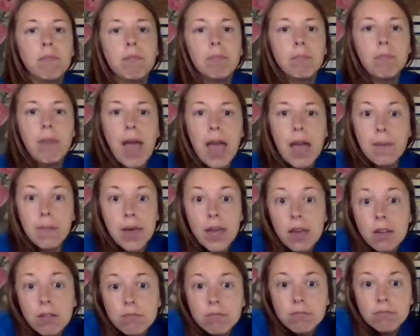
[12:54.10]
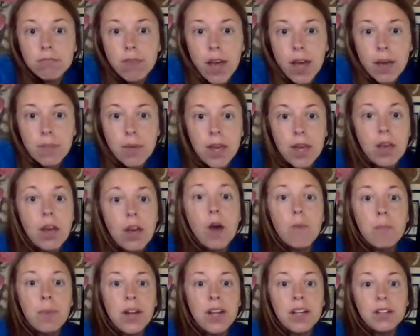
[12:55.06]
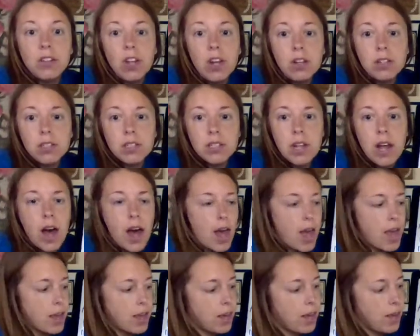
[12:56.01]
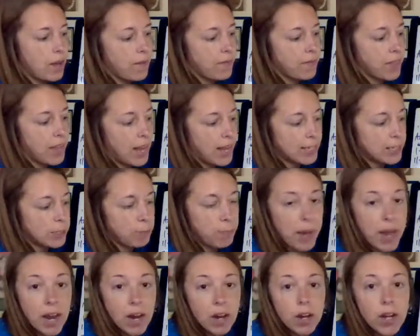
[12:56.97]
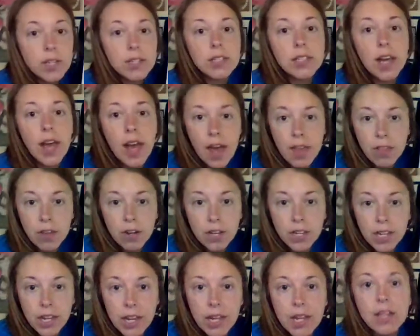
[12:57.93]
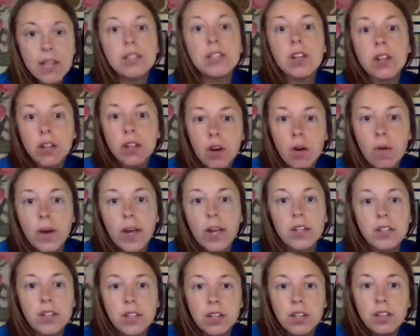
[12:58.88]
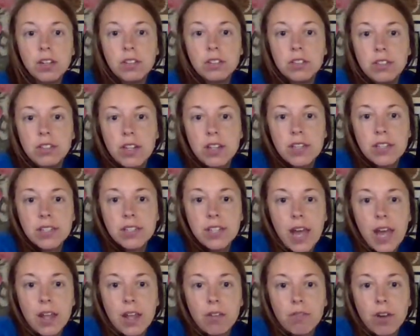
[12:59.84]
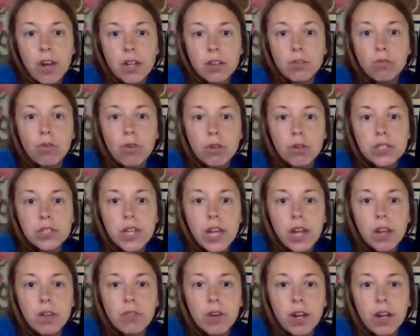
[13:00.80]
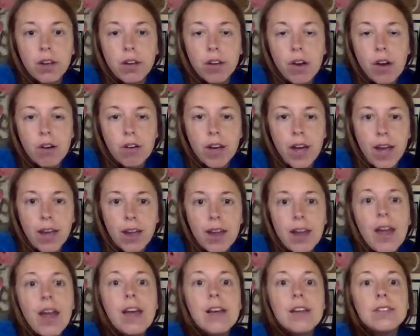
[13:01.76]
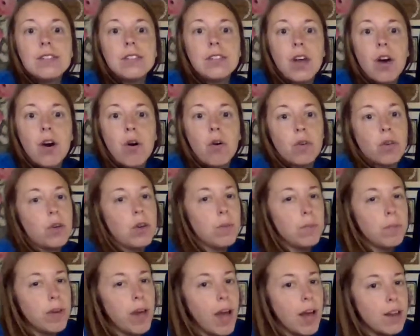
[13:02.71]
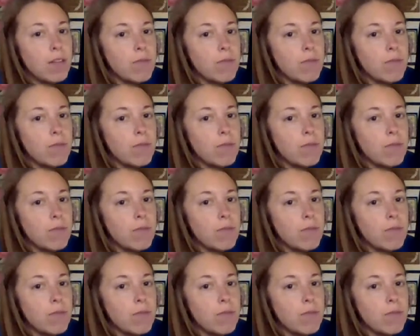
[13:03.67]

Maybe, but it looks like it's parents and their kids going to the skating rink, the roller skating rink. Okay, so you can kind of